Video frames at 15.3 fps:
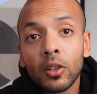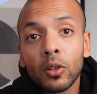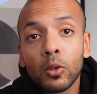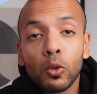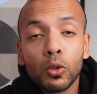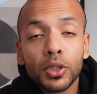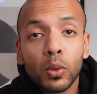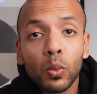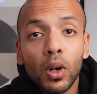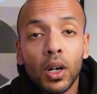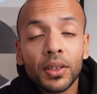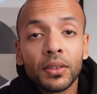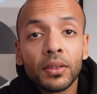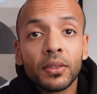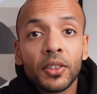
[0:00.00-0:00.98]
Order
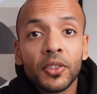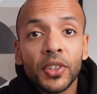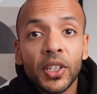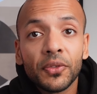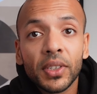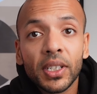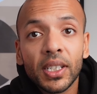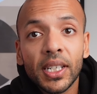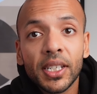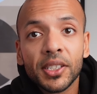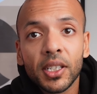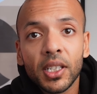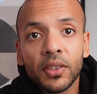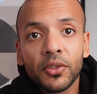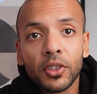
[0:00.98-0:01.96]
1, 50 leads
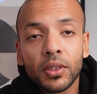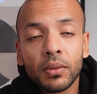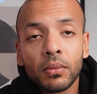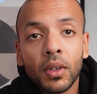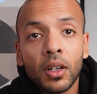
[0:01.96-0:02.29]
delivered.